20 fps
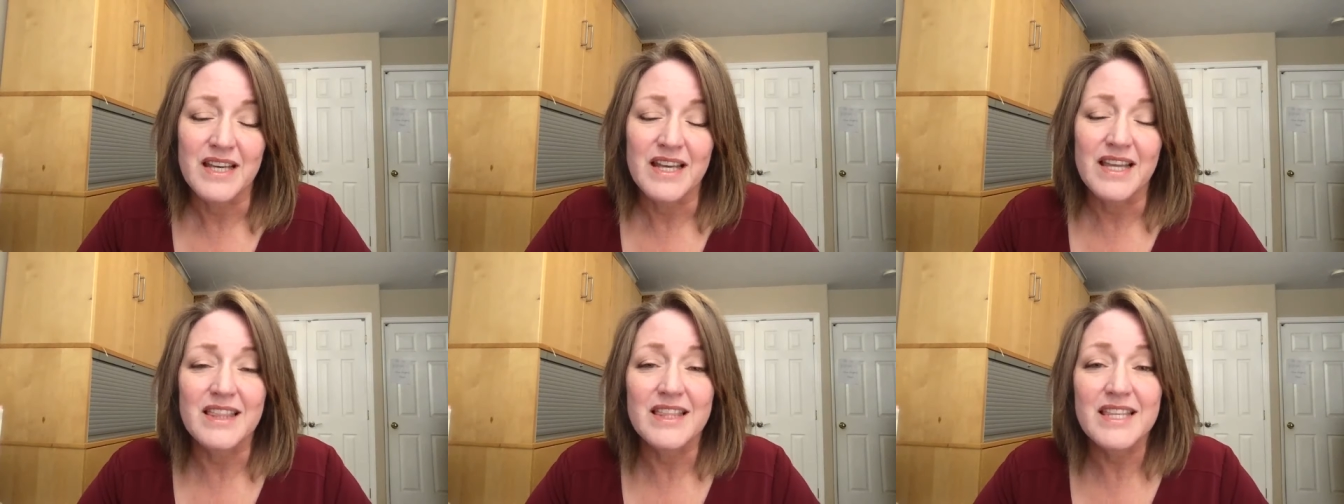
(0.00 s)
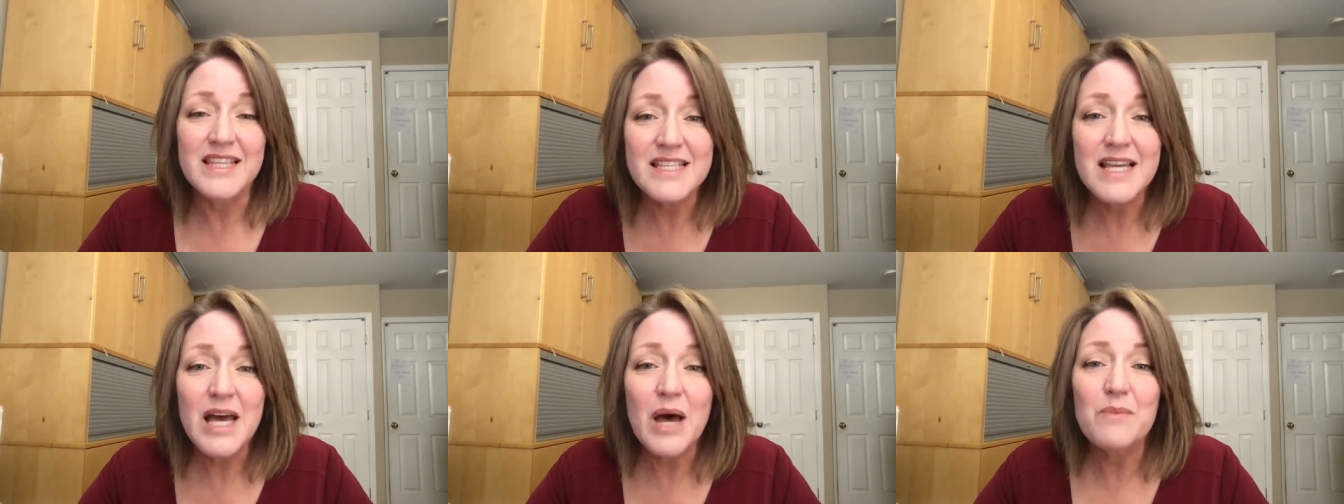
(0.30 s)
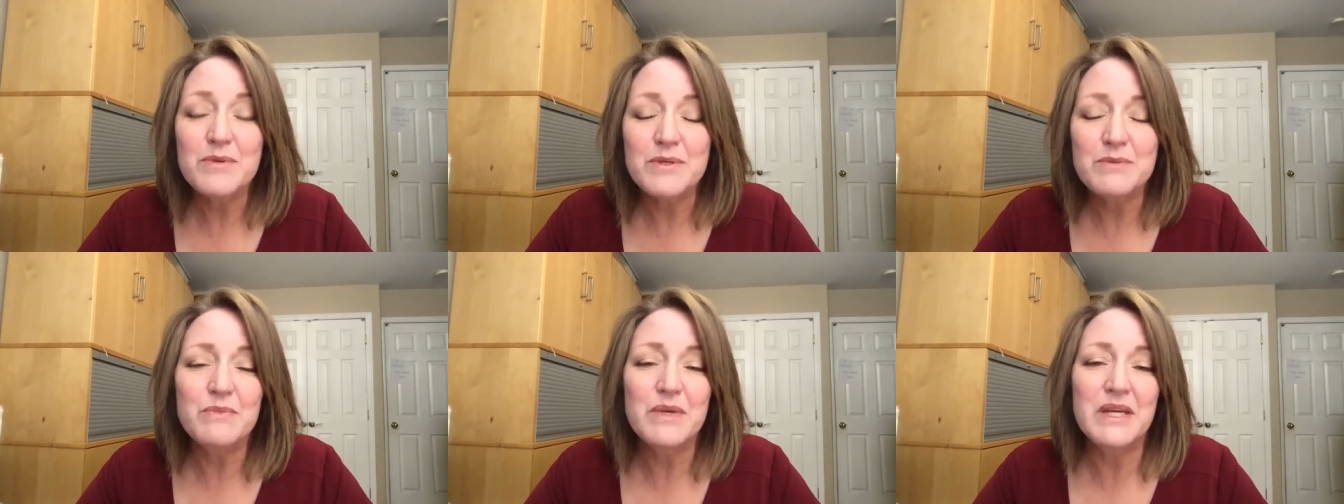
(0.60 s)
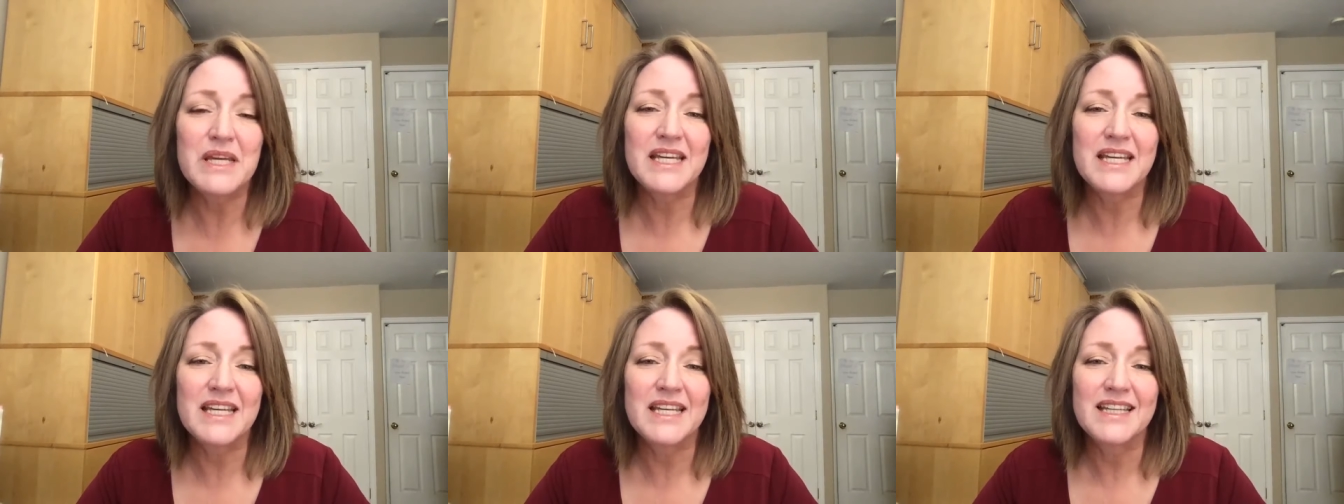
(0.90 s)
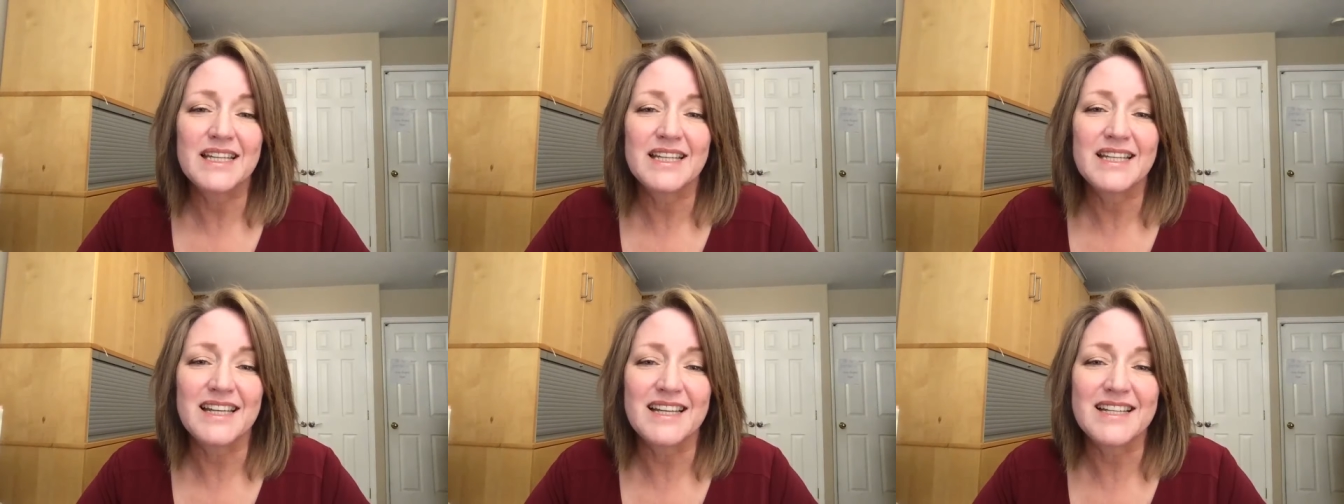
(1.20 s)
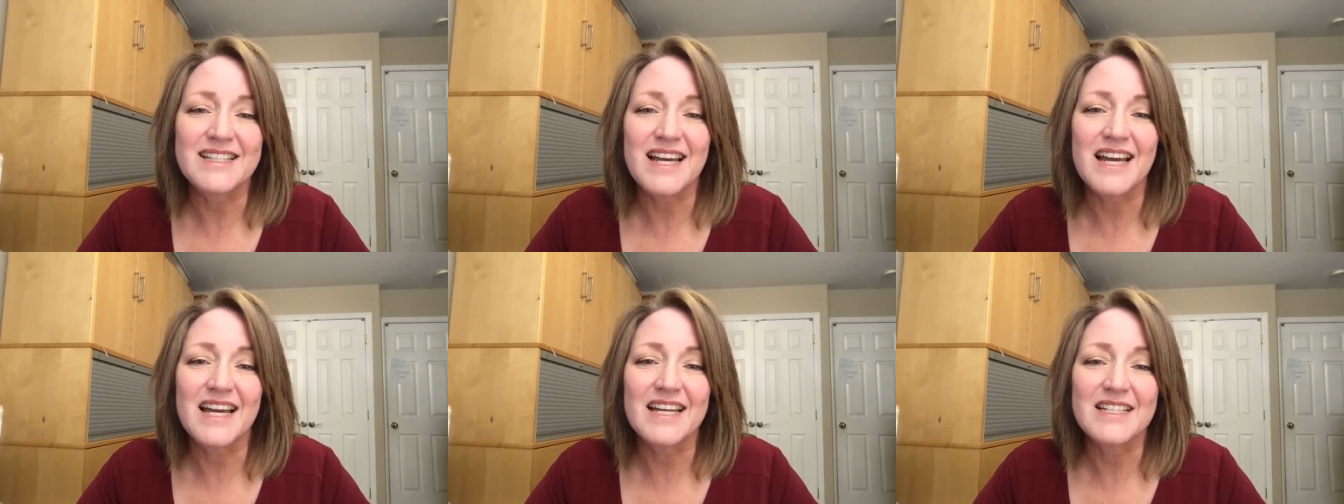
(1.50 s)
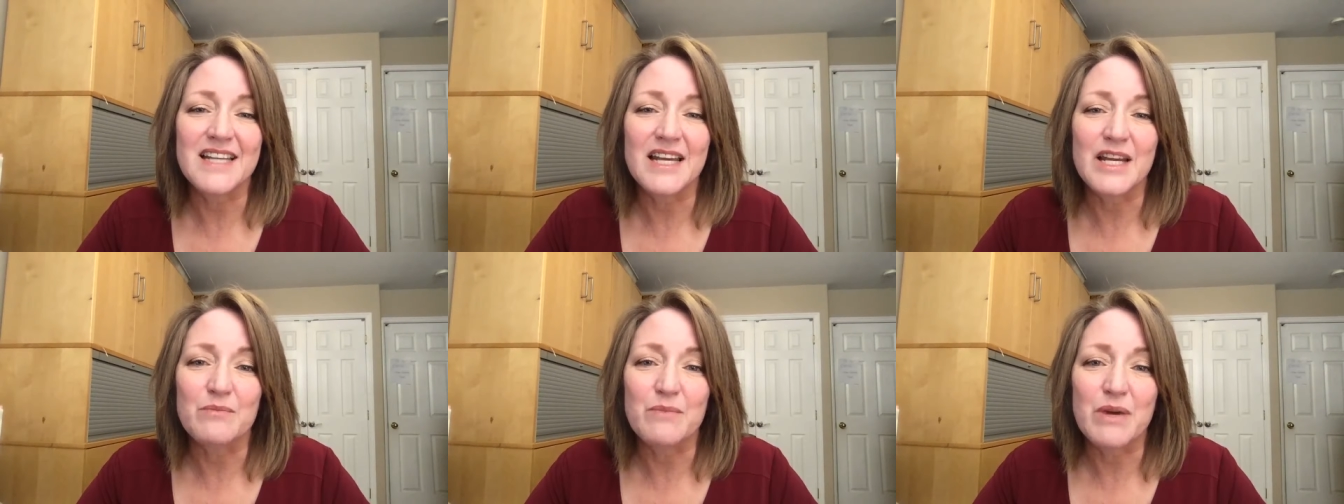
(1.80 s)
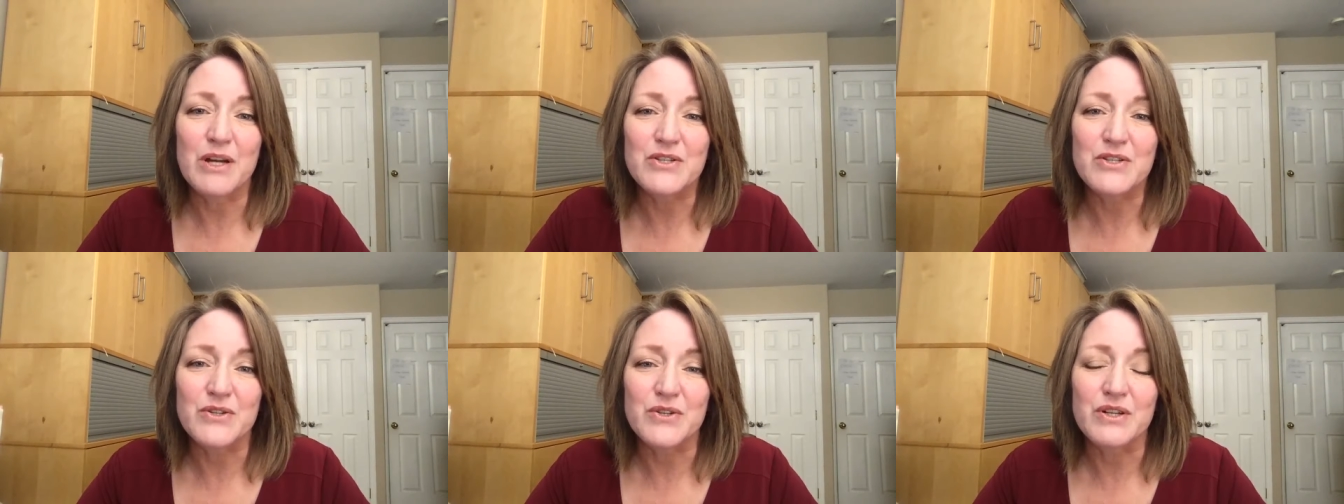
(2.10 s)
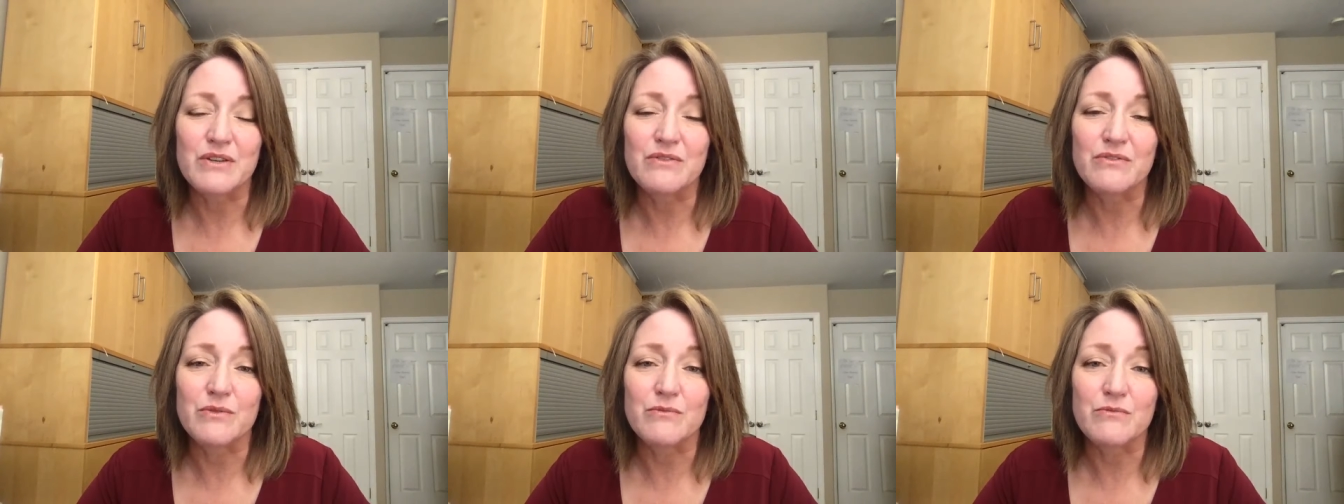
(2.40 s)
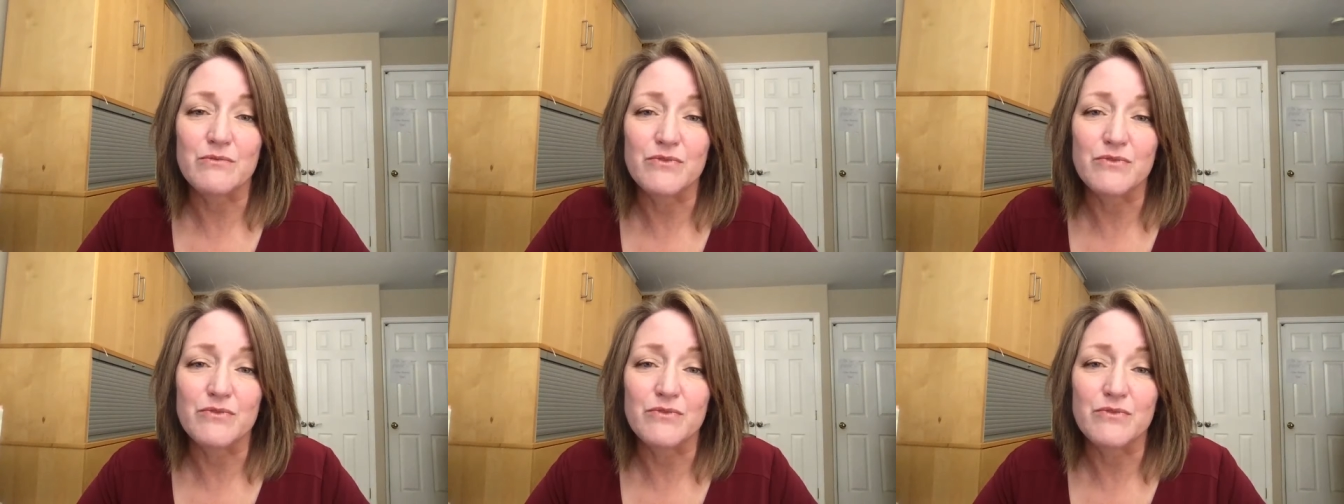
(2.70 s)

This helps me as I take my journey from